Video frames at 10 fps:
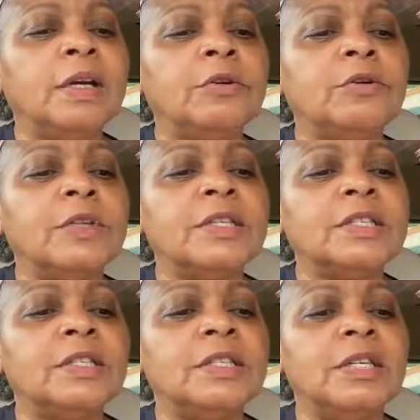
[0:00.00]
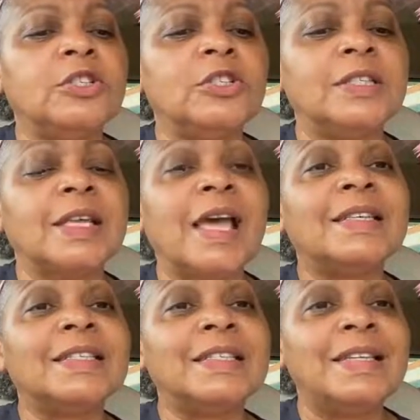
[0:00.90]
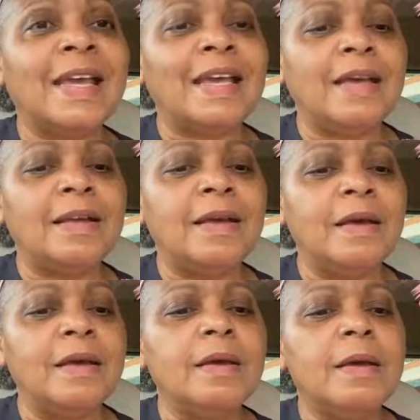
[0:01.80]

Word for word: under these conditions as dead